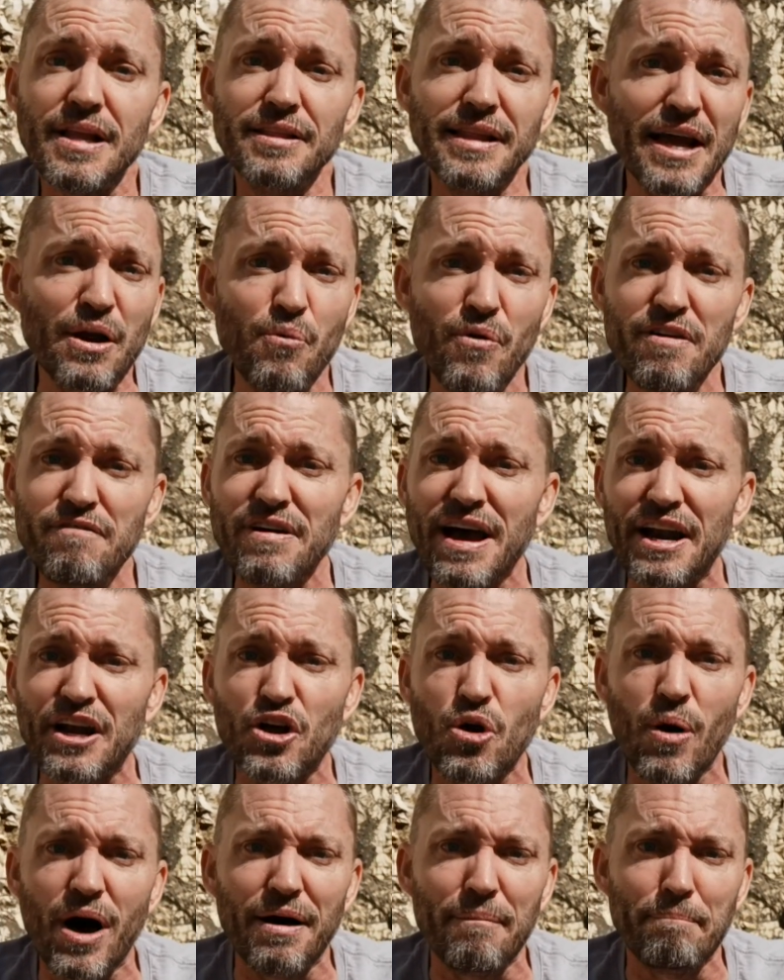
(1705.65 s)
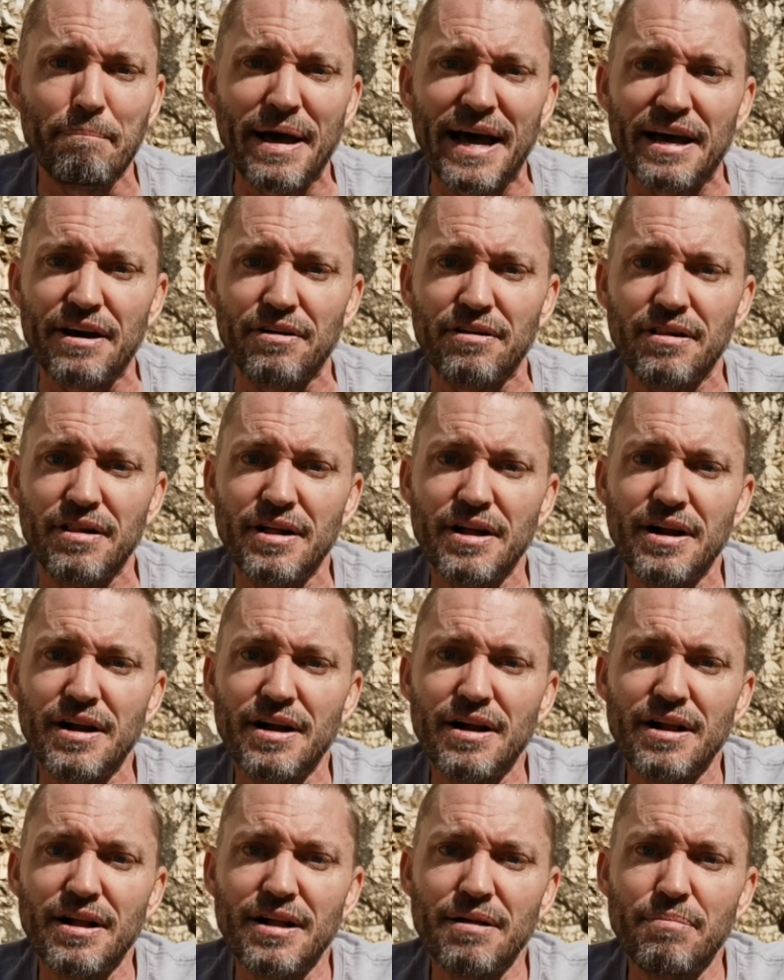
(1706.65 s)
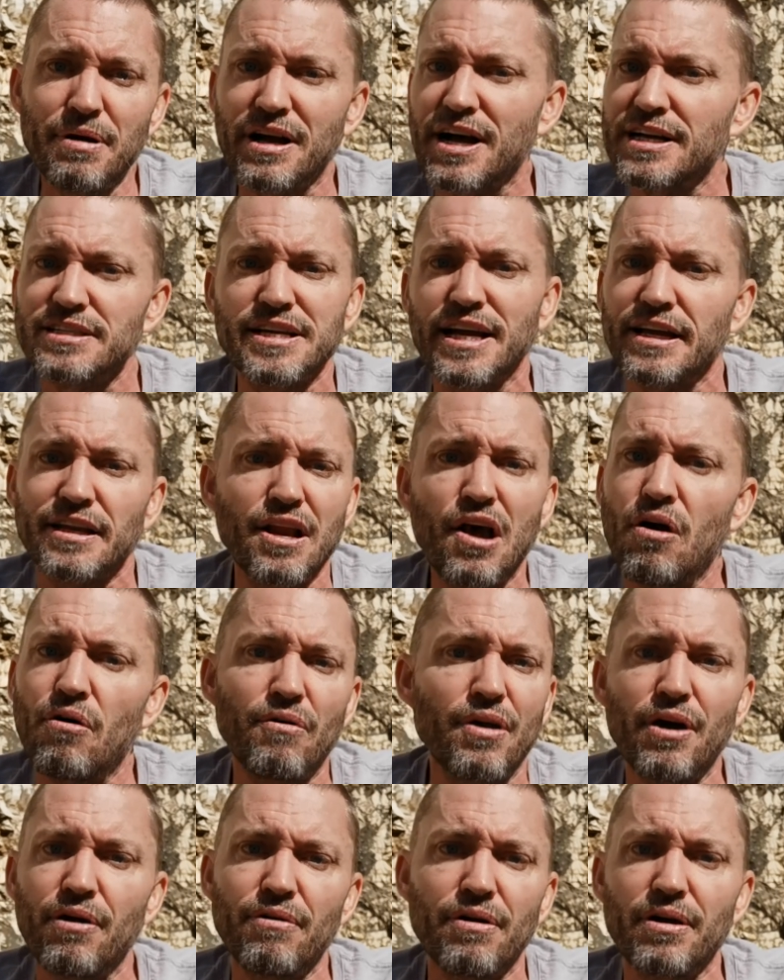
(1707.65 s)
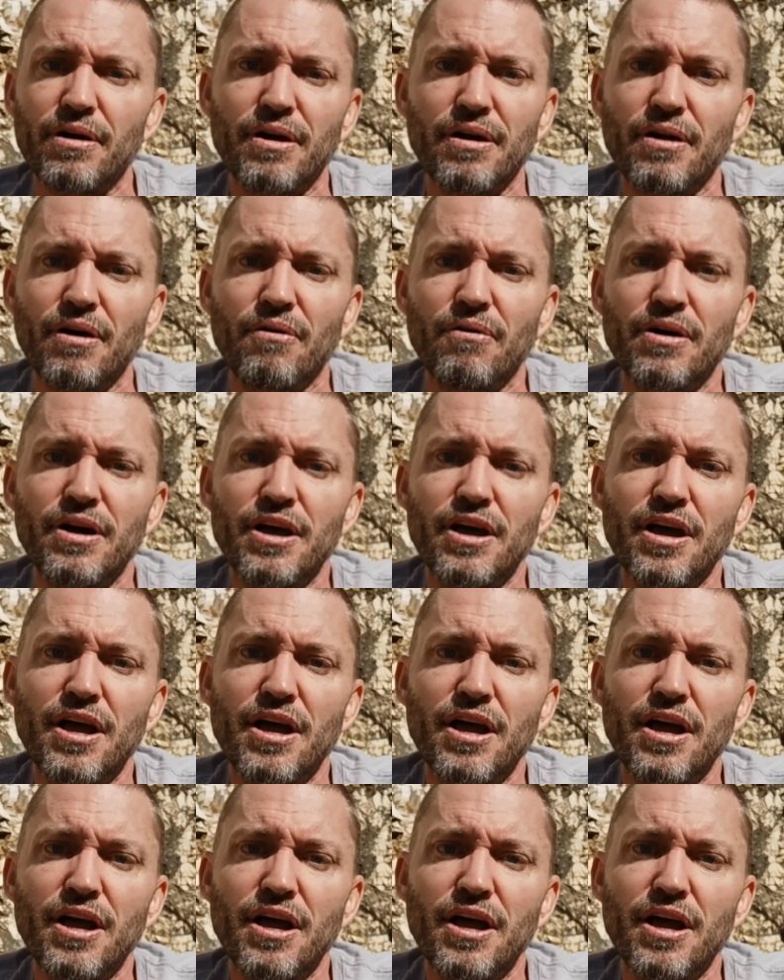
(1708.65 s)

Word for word: Like we've got to go out and battle, but God's like, no.